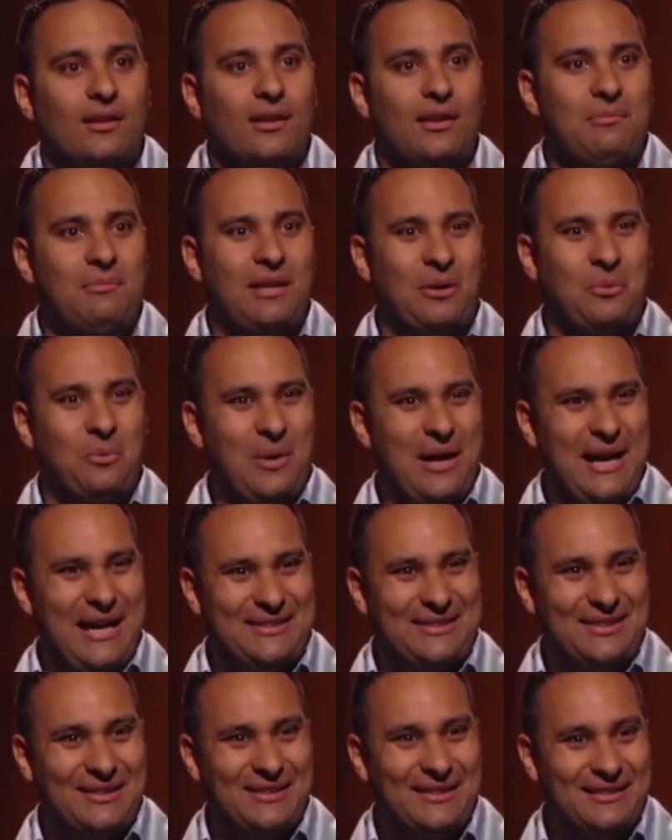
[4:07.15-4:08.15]
I'm like,
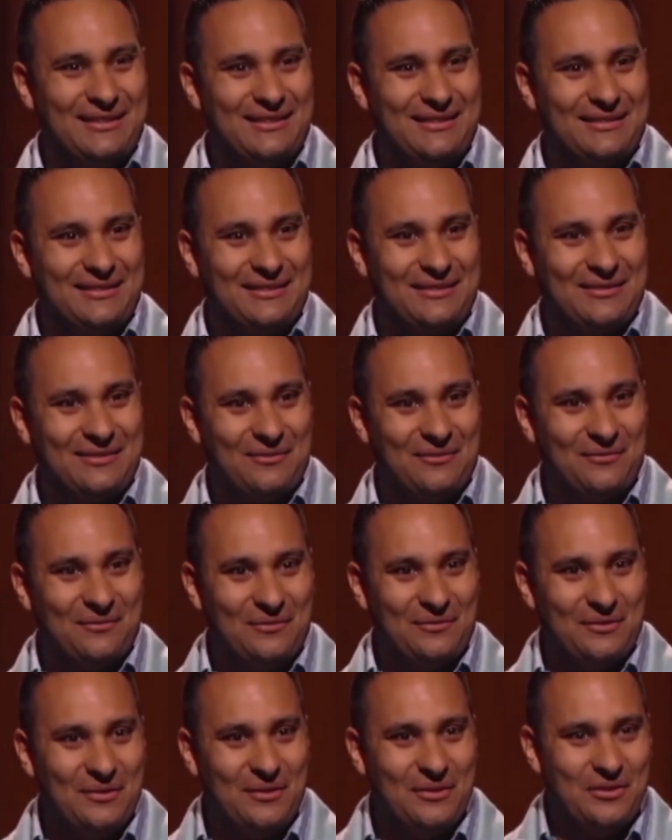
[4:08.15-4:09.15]
What?
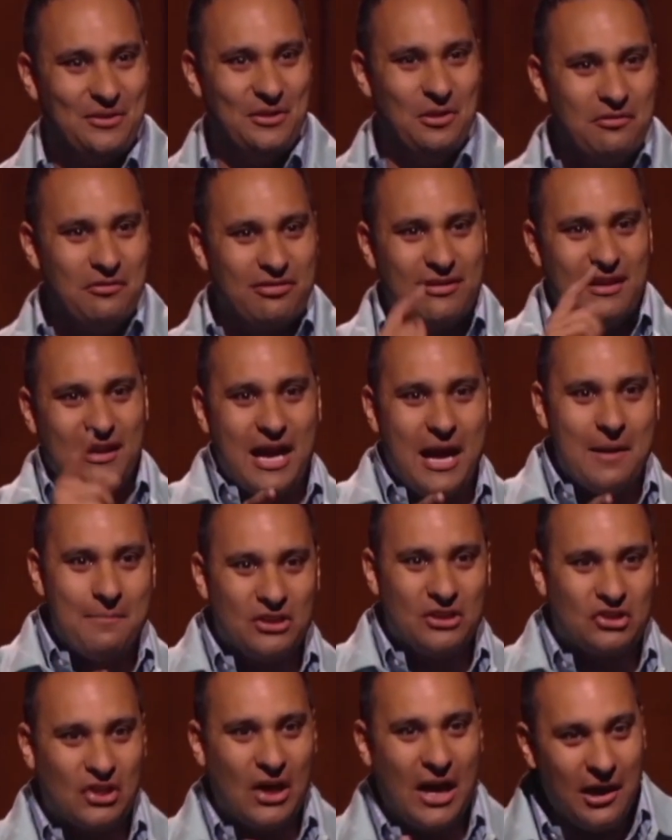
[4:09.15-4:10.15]
You think I'm
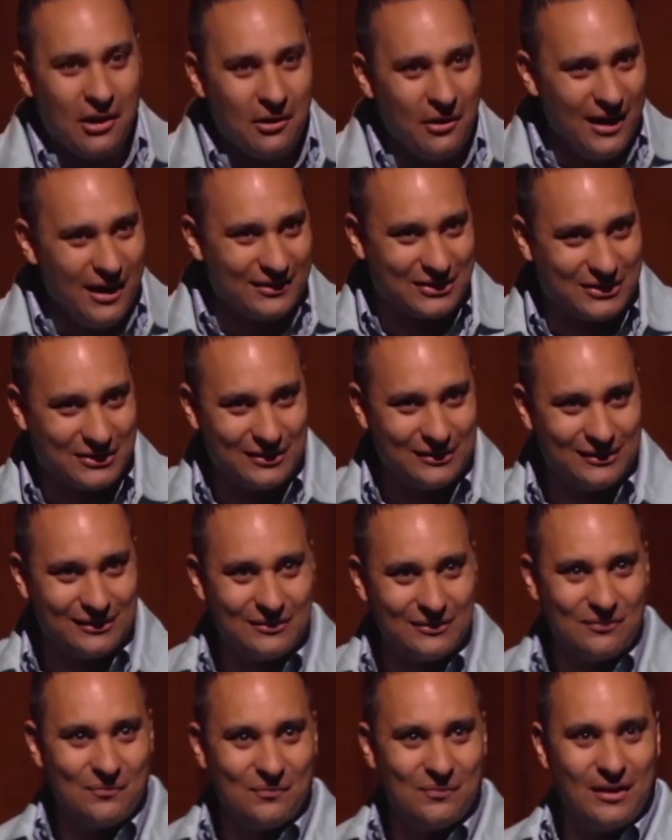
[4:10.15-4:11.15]
a terrorist?
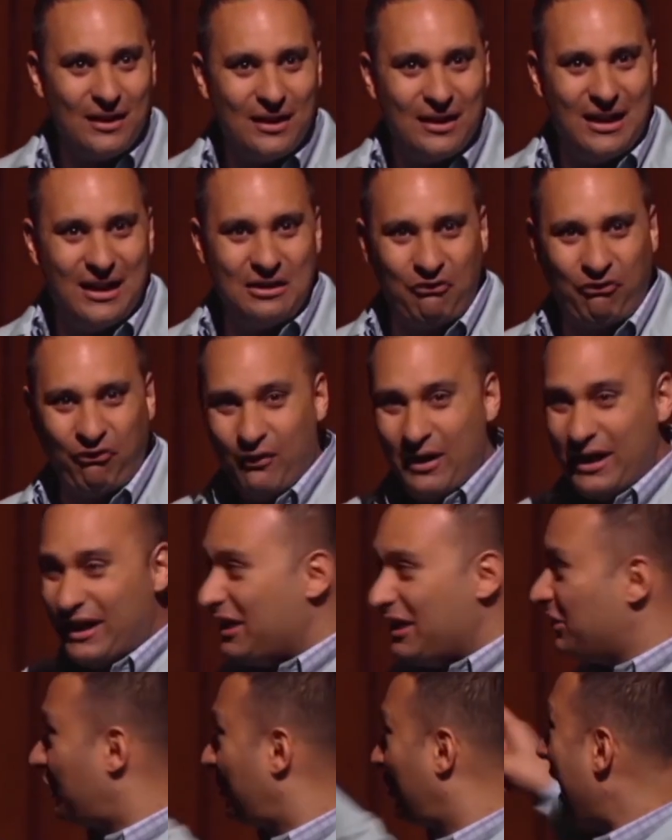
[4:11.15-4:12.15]
On
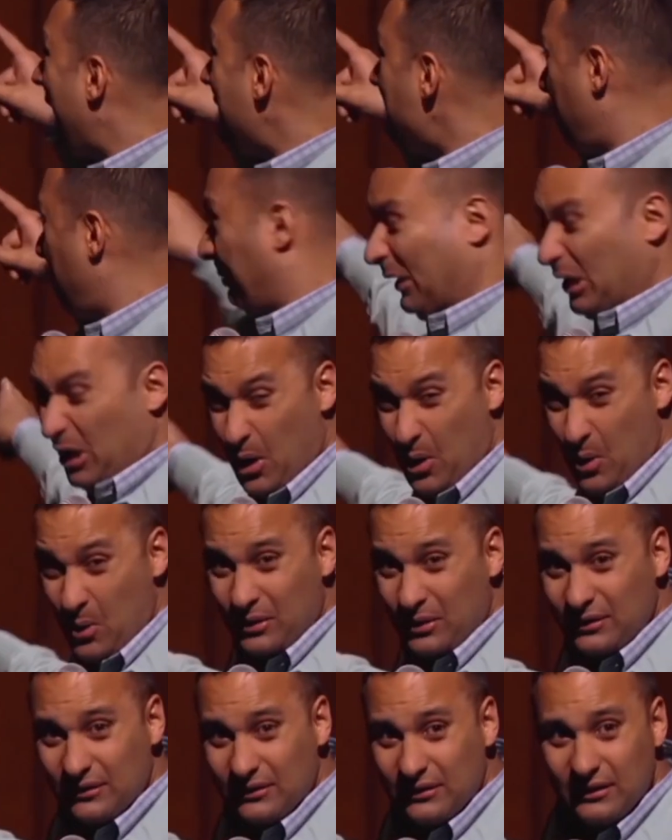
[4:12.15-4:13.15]
friggin'
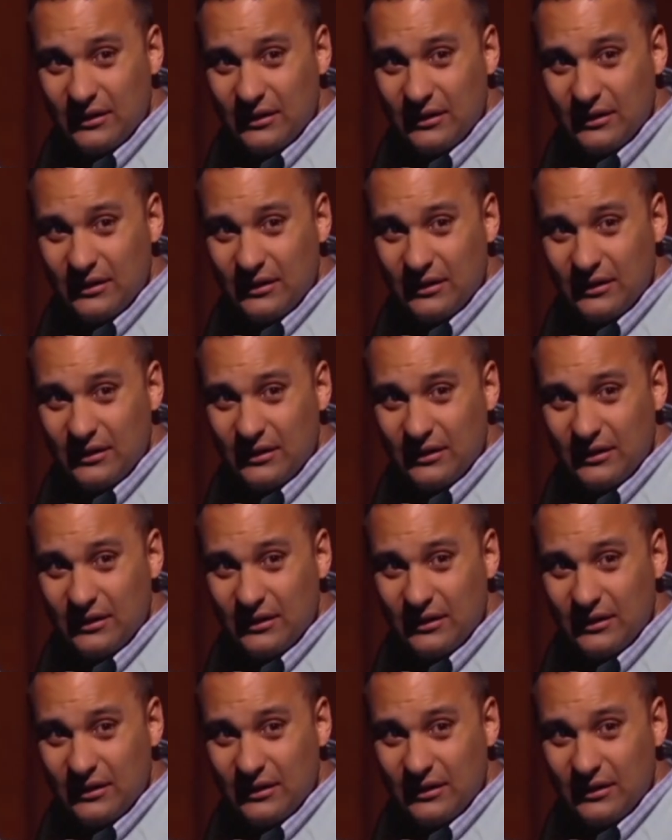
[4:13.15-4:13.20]
JetBlue?